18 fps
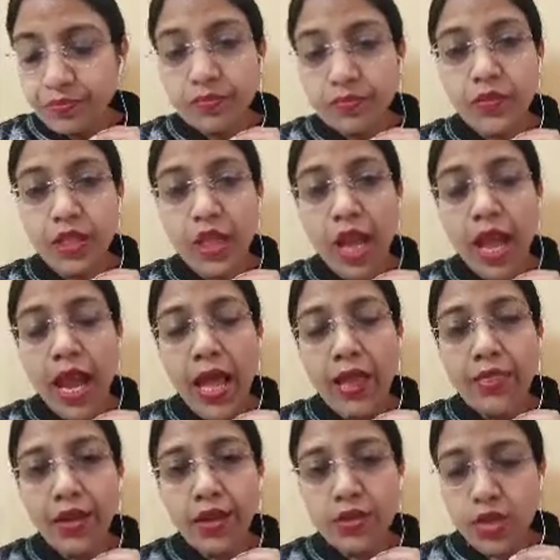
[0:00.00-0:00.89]
And there is
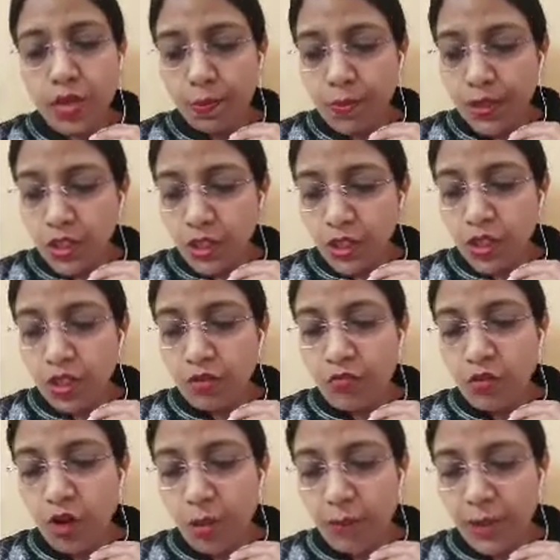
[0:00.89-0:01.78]
a particular
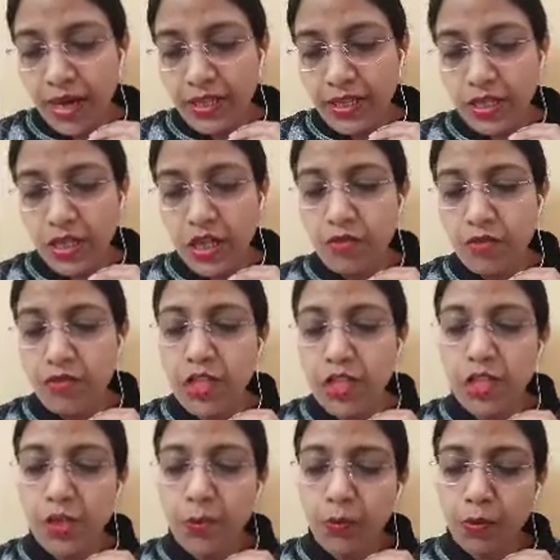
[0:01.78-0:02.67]
format in which the
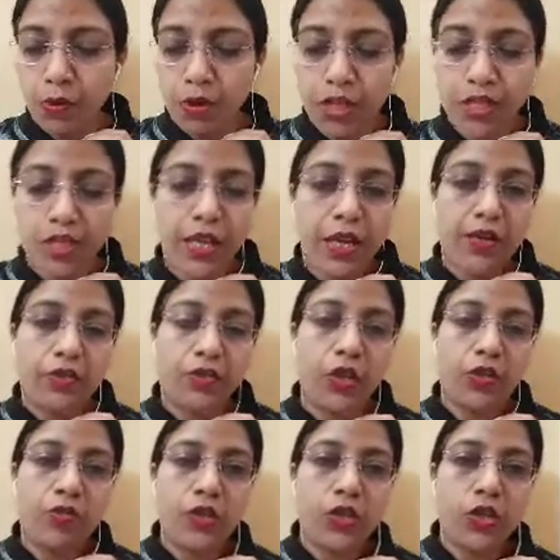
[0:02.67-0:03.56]
police, they
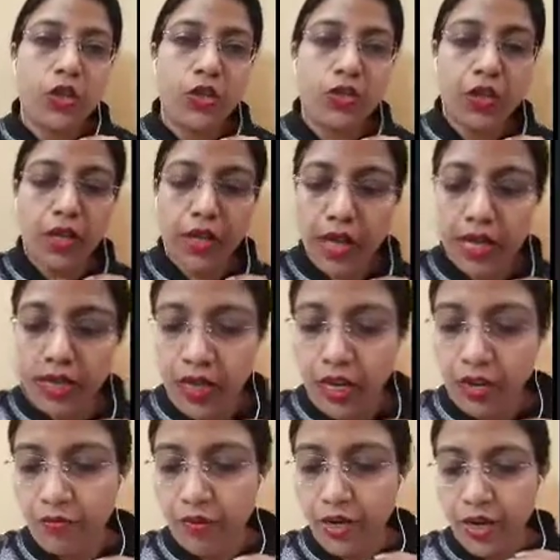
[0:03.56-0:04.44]
register an
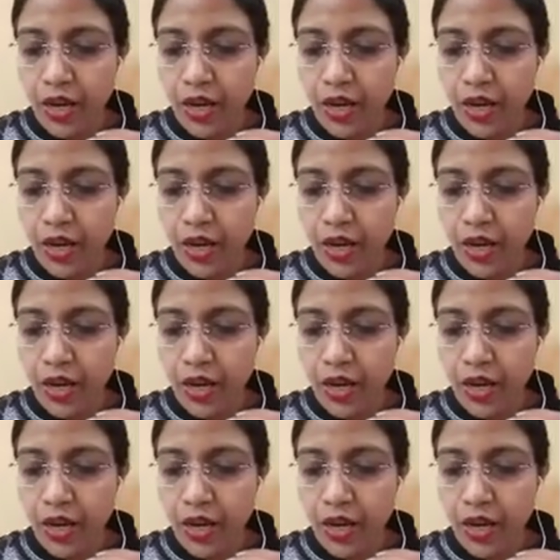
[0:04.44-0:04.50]
FIR,